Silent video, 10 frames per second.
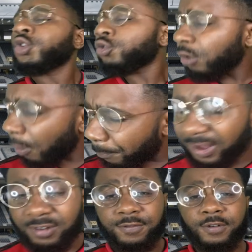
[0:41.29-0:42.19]

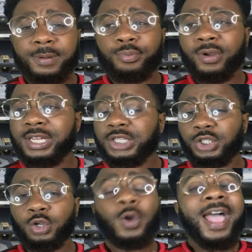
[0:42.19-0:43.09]
dropping 3 points,
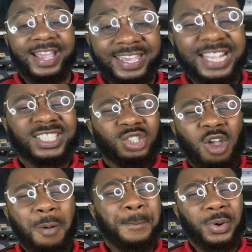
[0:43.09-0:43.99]
you know, against
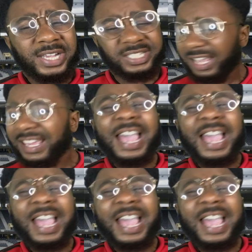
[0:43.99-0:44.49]
young boys,